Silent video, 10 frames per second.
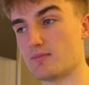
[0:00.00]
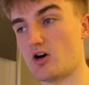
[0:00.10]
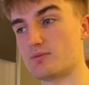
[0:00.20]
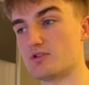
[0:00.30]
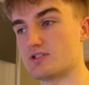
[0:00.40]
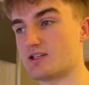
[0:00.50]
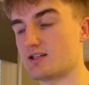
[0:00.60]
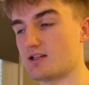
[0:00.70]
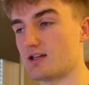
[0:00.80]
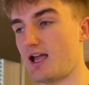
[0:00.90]
I'm using
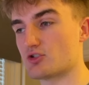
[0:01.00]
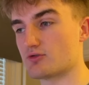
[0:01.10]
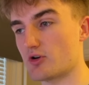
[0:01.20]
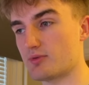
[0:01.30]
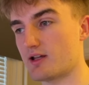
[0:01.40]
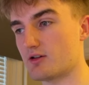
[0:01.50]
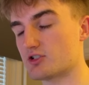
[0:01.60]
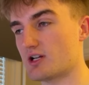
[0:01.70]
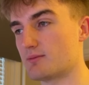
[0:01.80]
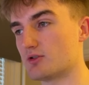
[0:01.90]
Azure OpenAI
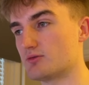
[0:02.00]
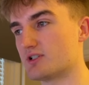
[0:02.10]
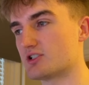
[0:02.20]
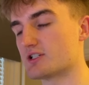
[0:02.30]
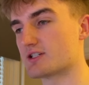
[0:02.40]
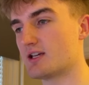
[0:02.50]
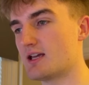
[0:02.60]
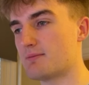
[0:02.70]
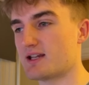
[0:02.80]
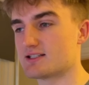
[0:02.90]
chat model, which is
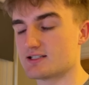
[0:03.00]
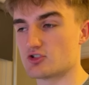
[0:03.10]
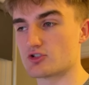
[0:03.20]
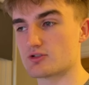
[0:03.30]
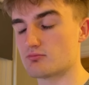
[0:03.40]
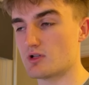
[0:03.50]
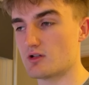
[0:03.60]
basically just